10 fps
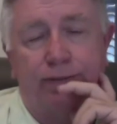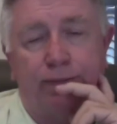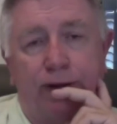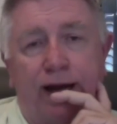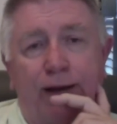
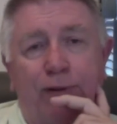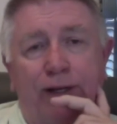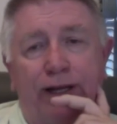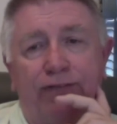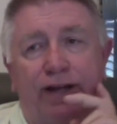I
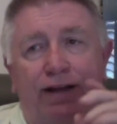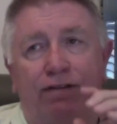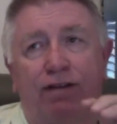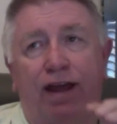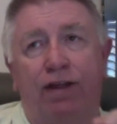believe that,
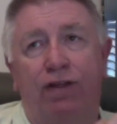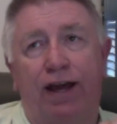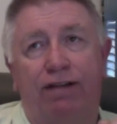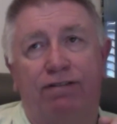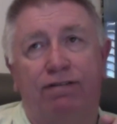and
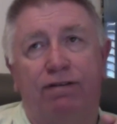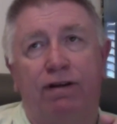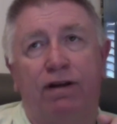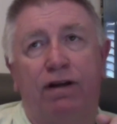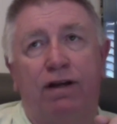that's,
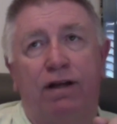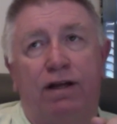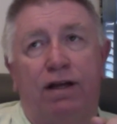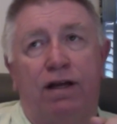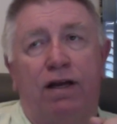
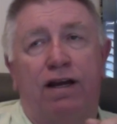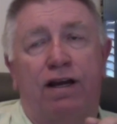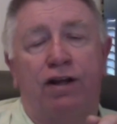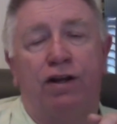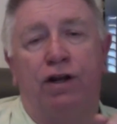
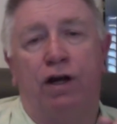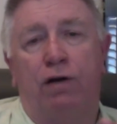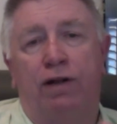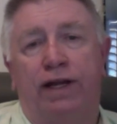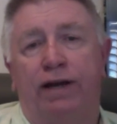
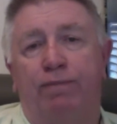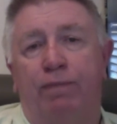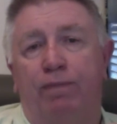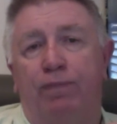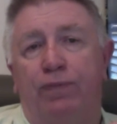Liam,
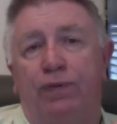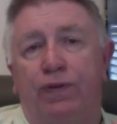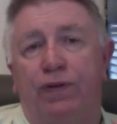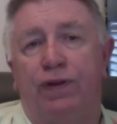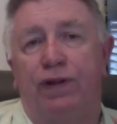
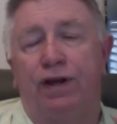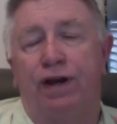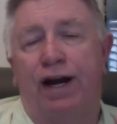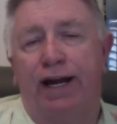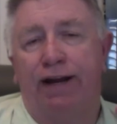
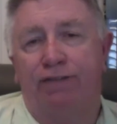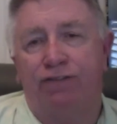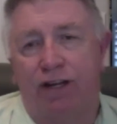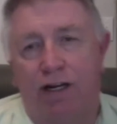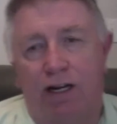I have
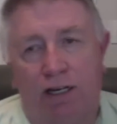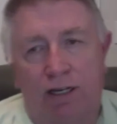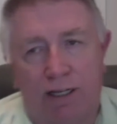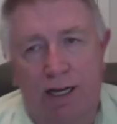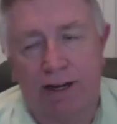seen a
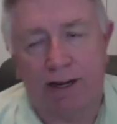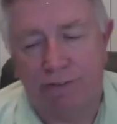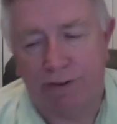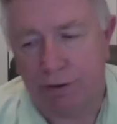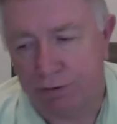lot of
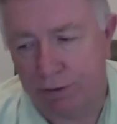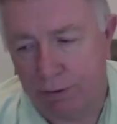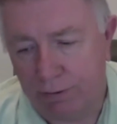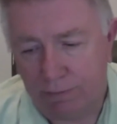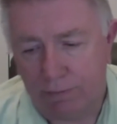folks
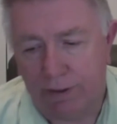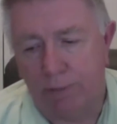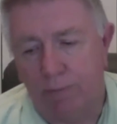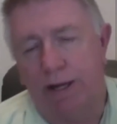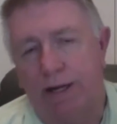in
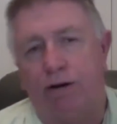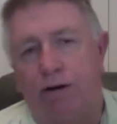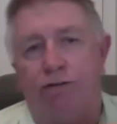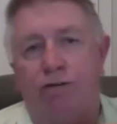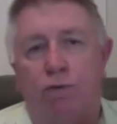my
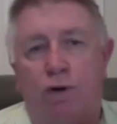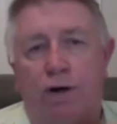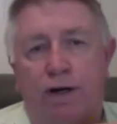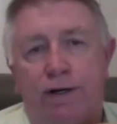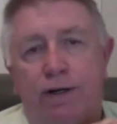years of
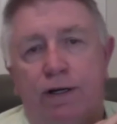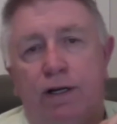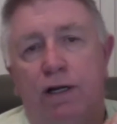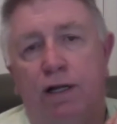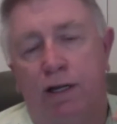work,
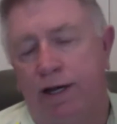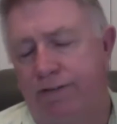a lot of